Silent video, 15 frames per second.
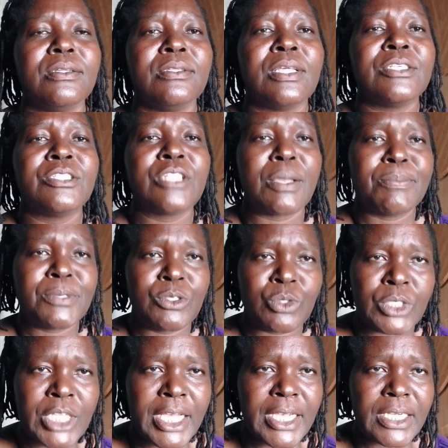the steps to
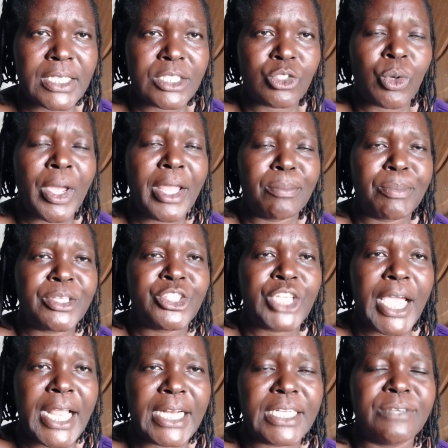take to help a
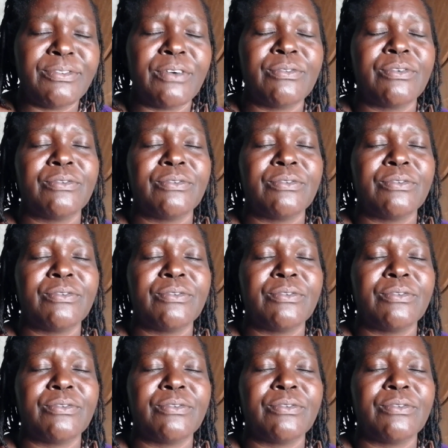child, if